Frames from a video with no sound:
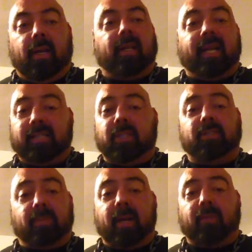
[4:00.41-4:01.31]
Unless you're
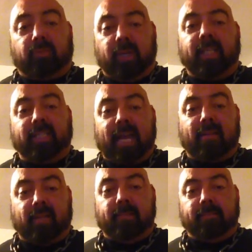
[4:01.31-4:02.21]
some kind of freakish
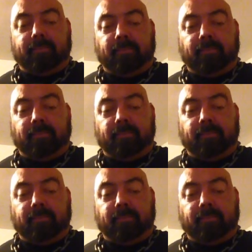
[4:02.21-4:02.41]
athlete.